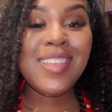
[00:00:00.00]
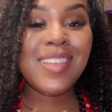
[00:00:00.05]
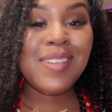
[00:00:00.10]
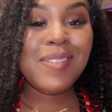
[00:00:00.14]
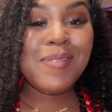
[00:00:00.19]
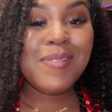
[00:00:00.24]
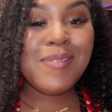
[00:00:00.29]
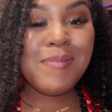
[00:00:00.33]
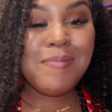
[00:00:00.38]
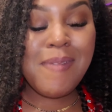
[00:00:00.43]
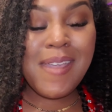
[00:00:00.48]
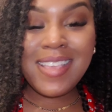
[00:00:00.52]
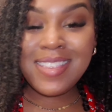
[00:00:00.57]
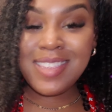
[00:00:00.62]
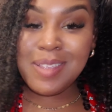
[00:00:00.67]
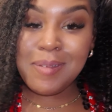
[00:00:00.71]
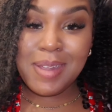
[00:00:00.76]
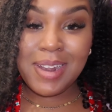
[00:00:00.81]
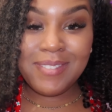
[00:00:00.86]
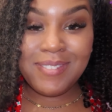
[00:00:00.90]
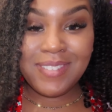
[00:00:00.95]
to make
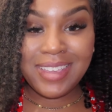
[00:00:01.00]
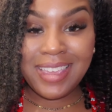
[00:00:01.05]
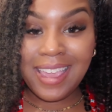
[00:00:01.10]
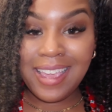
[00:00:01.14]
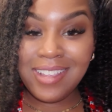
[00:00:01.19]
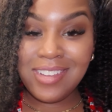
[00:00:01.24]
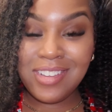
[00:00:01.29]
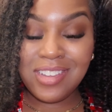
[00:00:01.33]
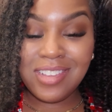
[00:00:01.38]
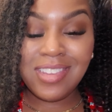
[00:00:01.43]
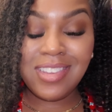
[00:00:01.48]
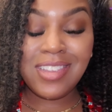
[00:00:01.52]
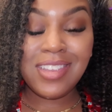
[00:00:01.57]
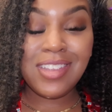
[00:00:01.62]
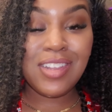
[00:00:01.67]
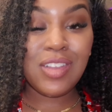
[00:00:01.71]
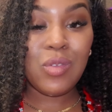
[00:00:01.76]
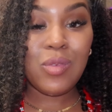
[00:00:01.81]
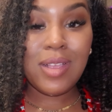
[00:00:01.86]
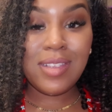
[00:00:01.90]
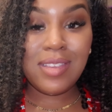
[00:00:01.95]
some modifications to
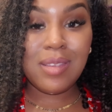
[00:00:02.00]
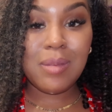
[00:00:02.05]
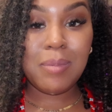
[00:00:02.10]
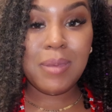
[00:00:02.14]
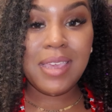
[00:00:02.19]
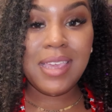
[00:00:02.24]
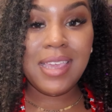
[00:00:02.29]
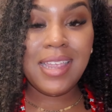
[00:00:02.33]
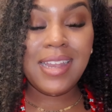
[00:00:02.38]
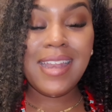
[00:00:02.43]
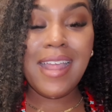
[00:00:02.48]
this recipe.